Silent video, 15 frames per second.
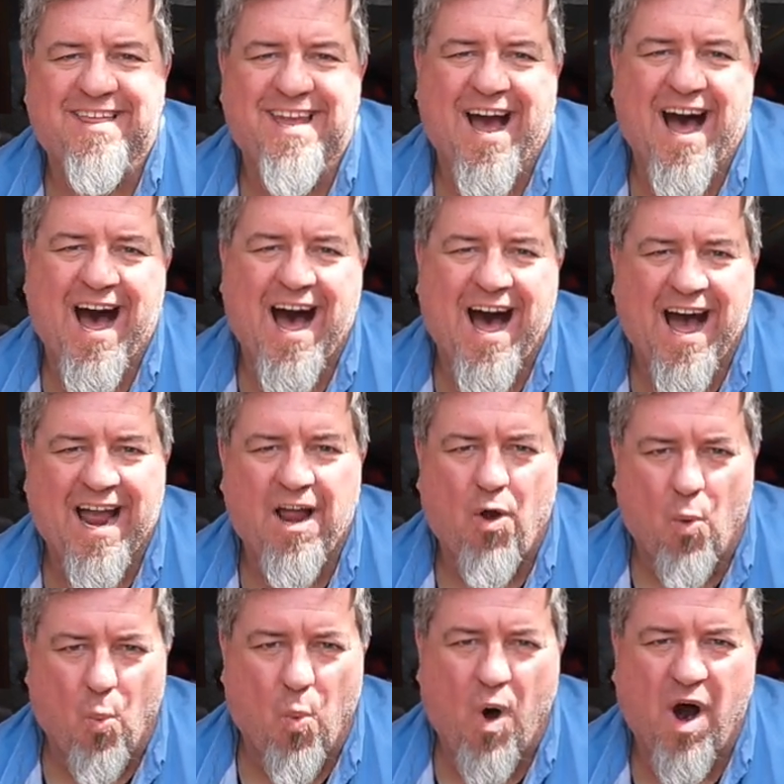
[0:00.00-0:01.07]
the high
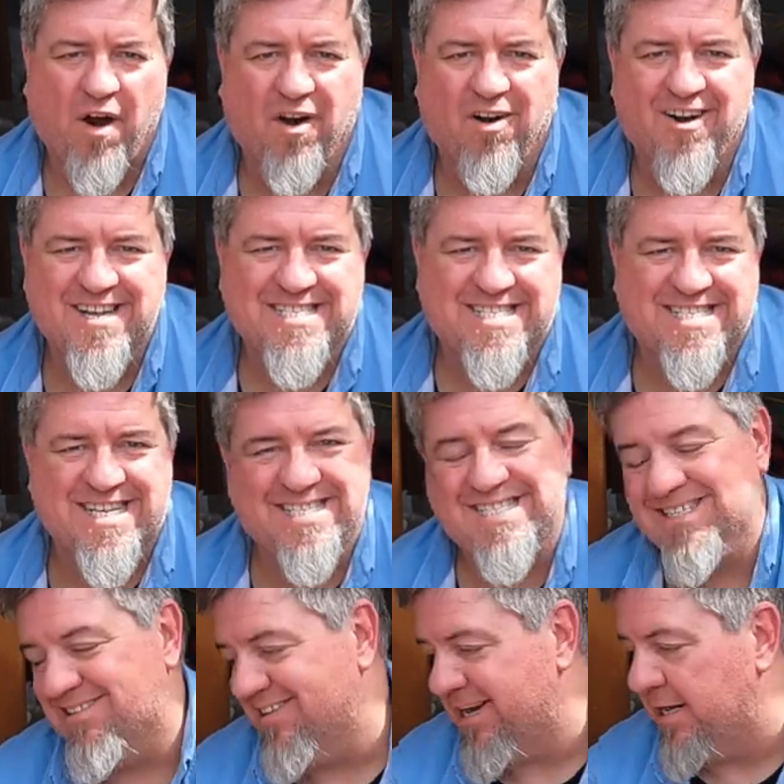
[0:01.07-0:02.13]
water
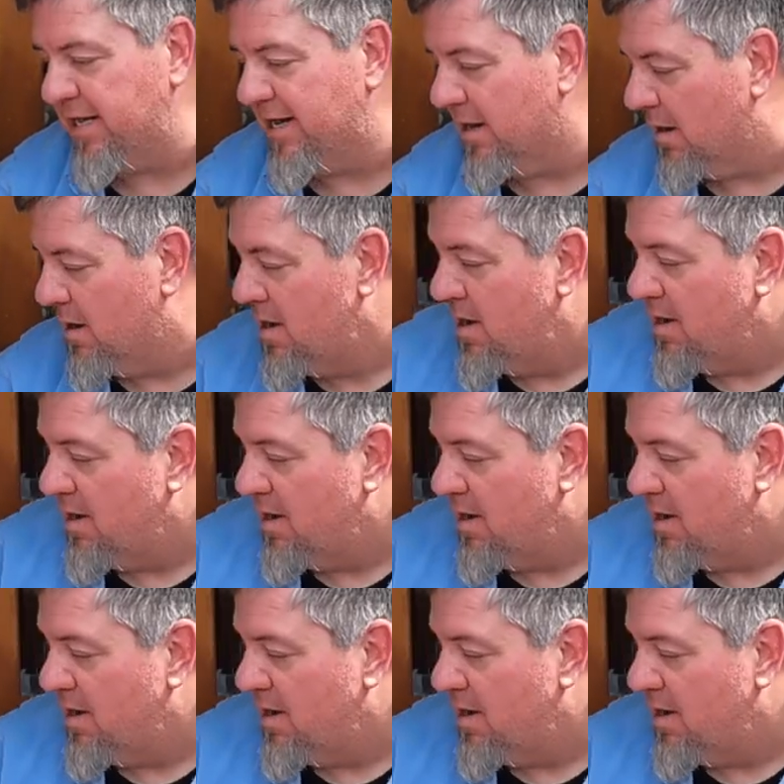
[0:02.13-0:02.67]
sensor in here.